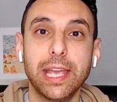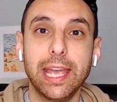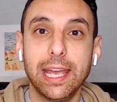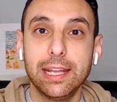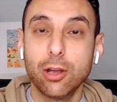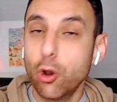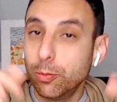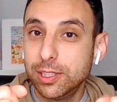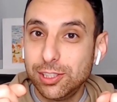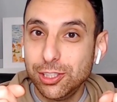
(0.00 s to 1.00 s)
and
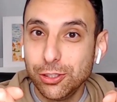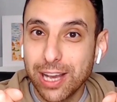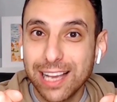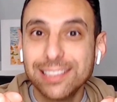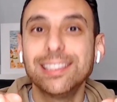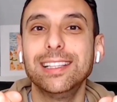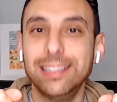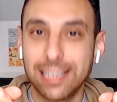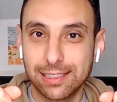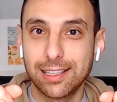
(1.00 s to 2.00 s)
hope to see you guys
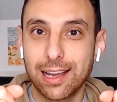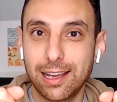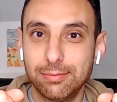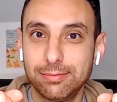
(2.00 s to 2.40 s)
next time.